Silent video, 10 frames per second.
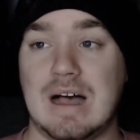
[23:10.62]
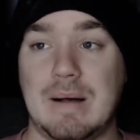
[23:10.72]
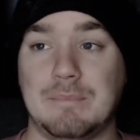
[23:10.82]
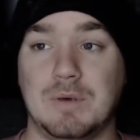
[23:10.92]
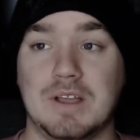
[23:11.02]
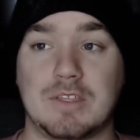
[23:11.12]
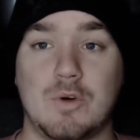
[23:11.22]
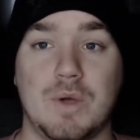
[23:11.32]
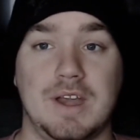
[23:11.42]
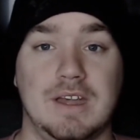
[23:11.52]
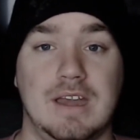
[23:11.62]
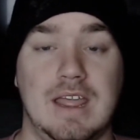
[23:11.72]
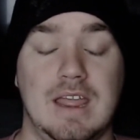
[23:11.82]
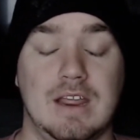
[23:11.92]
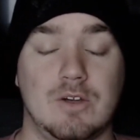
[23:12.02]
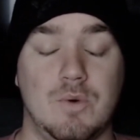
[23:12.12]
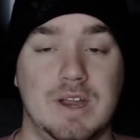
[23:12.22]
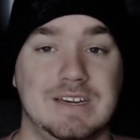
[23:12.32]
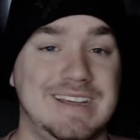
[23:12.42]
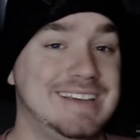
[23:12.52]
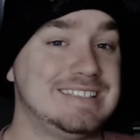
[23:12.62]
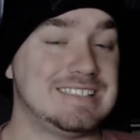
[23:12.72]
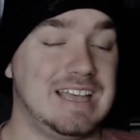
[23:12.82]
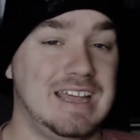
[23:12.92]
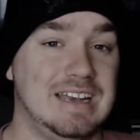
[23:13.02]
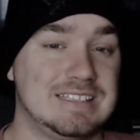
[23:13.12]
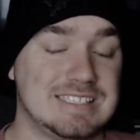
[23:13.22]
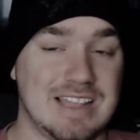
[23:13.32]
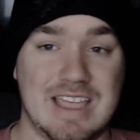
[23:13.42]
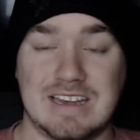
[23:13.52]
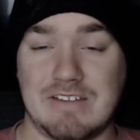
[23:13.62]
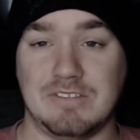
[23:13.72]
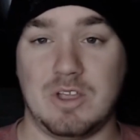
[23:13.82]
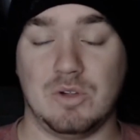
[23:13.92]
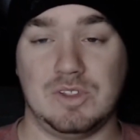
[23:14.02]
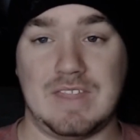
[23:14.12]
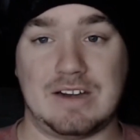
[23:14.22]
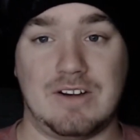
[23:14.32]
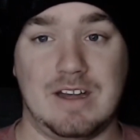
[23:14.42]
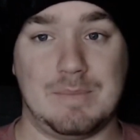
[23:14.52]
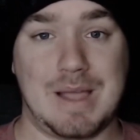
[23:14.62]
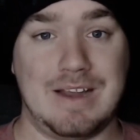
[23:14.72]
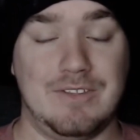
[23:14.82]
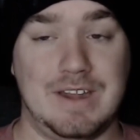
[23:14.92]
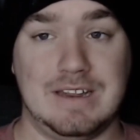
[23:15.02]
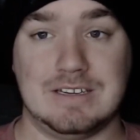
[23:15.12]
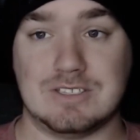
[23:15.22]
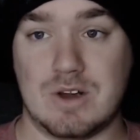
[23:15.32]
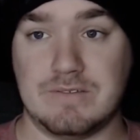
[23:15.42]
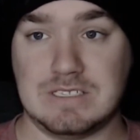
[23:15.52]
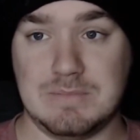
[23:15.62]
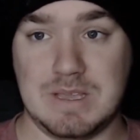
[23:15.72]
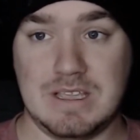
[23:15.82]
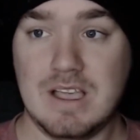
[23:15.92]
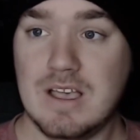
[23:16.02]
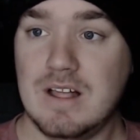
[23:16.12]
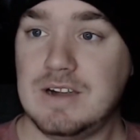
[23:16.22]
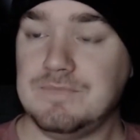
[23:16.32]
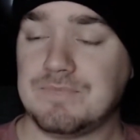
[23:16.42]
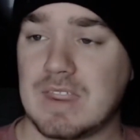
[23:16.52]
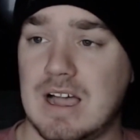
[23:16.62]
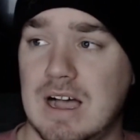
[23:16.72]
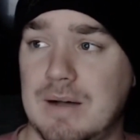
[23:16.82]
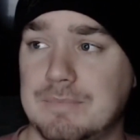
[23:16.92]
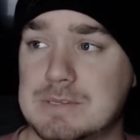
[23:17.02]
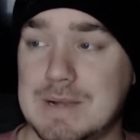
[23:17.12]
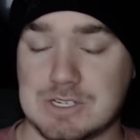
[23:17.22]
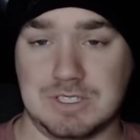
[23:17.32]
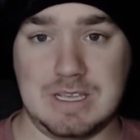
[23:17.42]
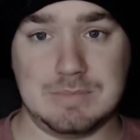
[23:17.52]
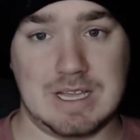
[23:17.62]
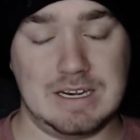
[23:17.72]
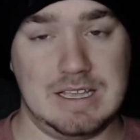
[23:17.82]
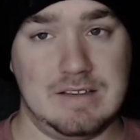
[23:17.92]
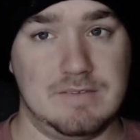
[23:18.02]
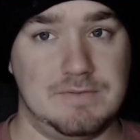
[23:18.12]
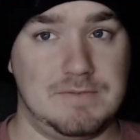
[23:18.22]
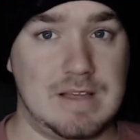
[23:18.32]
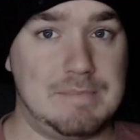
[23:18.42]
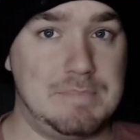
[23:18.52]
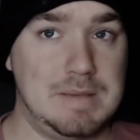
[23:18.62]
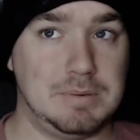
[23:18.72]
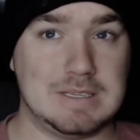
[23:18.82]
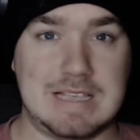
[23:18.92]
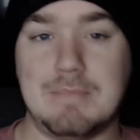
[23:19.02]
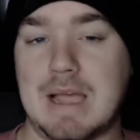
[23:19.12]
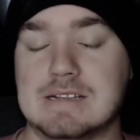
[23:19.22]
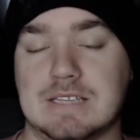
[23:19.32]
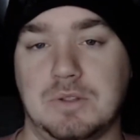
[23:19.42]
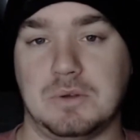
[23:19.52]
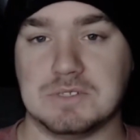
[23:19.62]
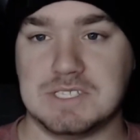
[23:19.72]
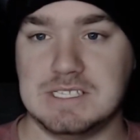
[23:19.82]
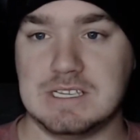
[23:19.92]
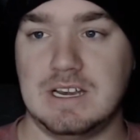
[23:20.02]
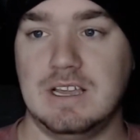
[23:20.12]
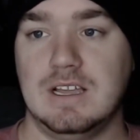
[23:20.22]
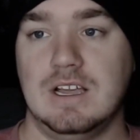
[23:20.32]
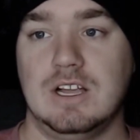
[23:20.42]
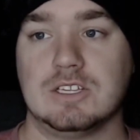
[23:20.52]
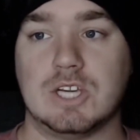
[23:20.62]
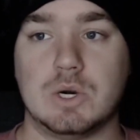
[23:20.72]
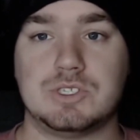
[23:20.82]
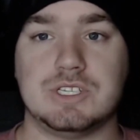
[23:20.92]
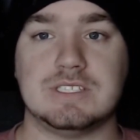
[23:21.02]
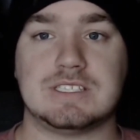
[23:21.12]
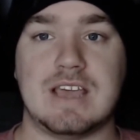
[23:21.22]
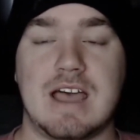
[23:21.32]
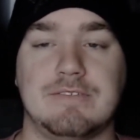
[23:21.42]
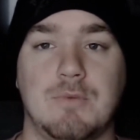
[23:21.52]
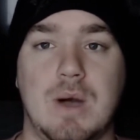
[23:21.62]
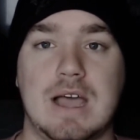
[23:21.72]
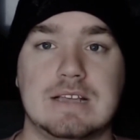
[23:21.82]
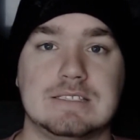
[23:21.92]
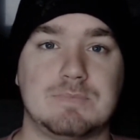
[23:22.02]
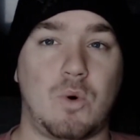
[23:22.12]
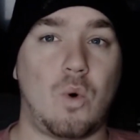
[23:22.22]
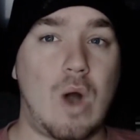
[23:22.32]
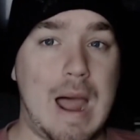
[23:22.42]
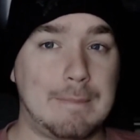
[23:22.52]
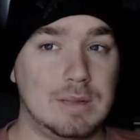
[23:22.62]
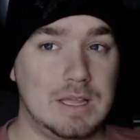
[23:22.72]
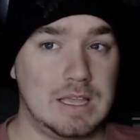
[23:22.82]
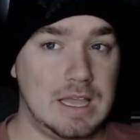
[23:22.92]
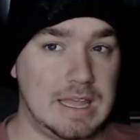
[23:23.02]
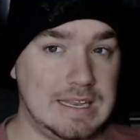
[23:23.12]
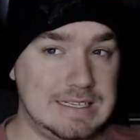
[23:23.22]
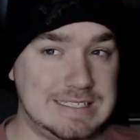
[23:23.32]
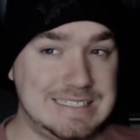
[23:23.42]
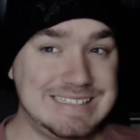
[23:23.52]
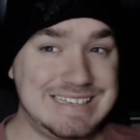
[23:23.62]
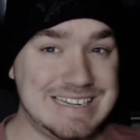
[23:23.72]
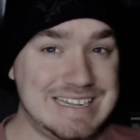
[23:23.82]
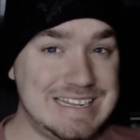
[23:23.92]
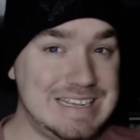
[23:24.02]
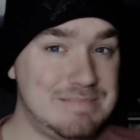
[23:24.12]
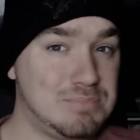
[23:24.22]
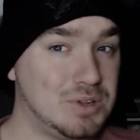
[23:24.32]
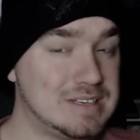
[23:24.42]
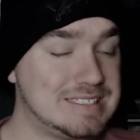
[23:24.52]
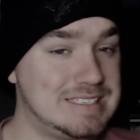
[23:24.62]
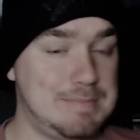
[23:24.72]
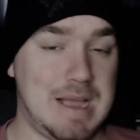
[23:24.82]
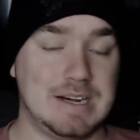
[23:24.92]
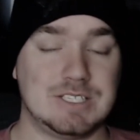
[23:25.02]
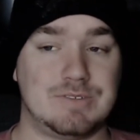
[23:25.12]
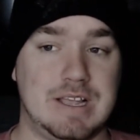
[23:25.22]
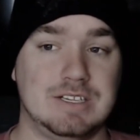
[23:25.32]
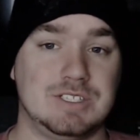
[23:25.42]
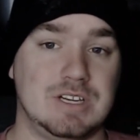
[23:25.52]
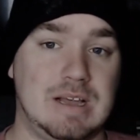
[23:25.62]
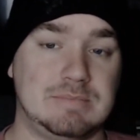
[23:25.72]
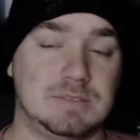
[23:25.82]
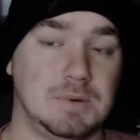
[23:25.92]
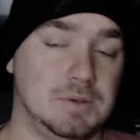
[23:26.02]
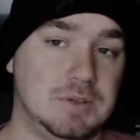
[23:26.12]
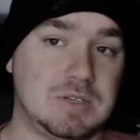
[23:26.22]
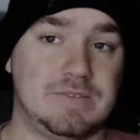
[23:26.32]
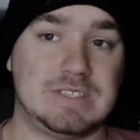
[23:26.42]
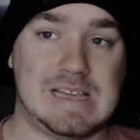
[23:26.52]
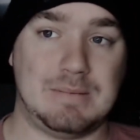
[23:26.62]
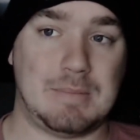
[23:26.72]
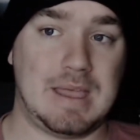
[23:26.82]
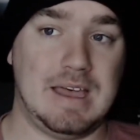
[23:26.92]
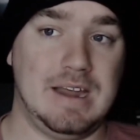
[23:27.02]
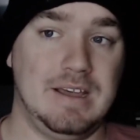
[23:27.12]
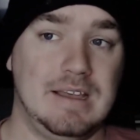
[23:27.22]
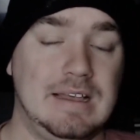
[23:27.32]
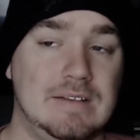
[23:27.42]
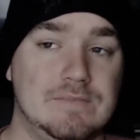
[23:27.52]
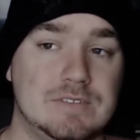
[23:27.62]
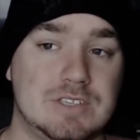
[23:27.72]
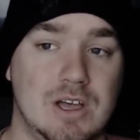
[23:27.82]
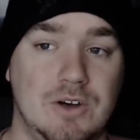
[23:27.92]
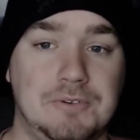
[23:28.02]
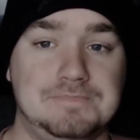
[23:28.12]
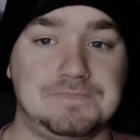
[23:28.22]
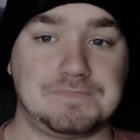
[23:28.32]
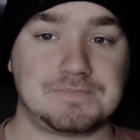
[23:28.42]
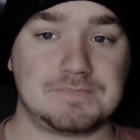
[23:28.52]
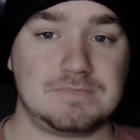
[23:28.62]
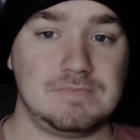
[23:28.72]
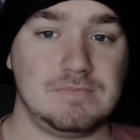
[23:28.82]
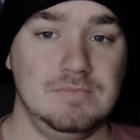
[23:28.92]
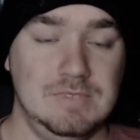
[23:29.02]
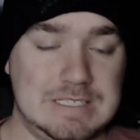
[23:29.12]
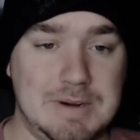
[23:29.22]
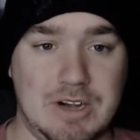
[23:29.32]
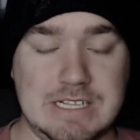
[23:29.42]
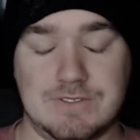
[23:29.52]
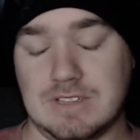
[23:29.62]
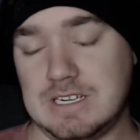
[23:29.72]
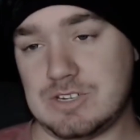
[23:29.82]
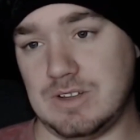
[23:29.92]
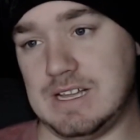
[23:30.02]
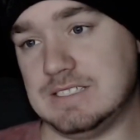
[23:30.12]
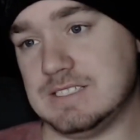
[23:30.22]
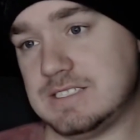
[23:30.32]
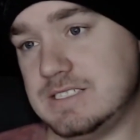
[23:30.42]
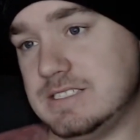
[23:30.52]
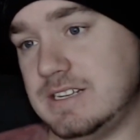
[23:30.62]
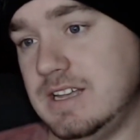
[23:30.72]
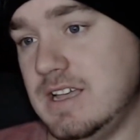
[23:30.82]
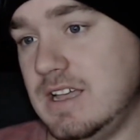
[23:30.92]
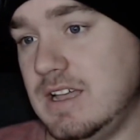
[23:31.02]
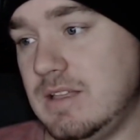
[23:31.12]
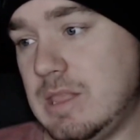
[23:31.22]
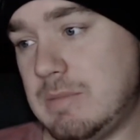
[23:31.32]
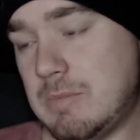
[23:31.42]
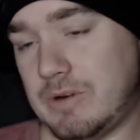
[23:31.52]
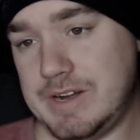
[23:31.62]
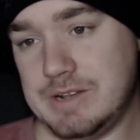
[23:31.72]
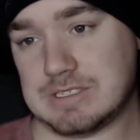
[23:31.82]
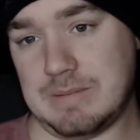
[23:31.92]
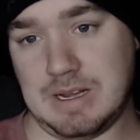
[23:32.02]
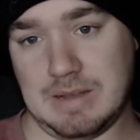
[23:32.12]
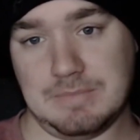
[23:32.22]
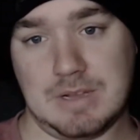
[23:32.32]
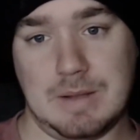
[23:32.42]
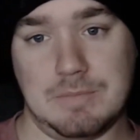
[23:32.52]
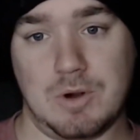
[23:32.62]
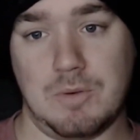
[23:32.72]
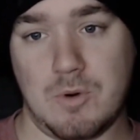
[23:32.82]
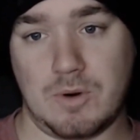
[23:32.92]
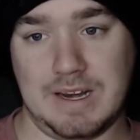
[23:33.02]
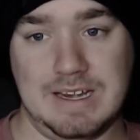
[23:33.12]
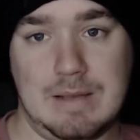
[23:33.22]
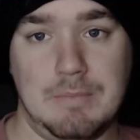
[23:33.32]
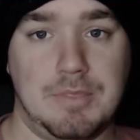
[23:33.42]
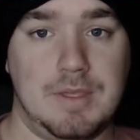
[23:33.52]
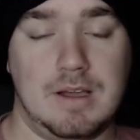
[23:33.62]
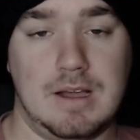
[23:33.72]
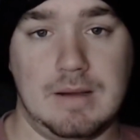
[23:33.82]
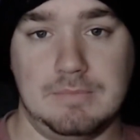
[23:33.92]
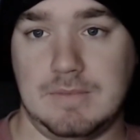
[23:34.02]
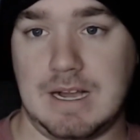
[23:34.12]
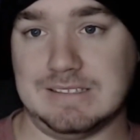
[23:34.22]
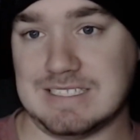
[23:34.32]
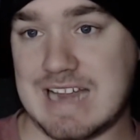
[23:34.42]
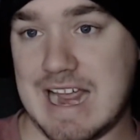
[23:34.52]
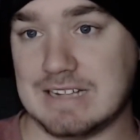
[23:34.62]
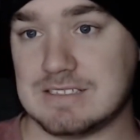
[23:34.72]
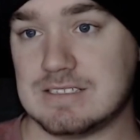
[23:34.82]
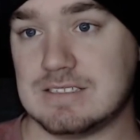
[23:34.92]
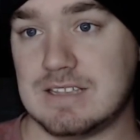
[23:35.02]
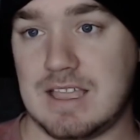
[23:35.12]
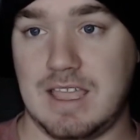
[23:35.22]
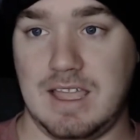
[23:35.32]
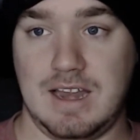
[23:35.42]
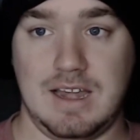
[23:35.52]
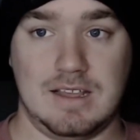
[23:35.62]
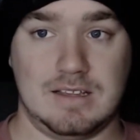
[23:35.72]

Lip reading: with Quinn, Diggs, and Slay definitely holding that grade up higher than it deserves to be. Special teams, I'd give a B+, A- on the whole season. Coaching staff wise, probably a D+, C- range. I'm just pulling those off the top of my head. So that's my grades for the Detroit Lions this season. There'll be more videos coming up. We'll go more in depth on the stats and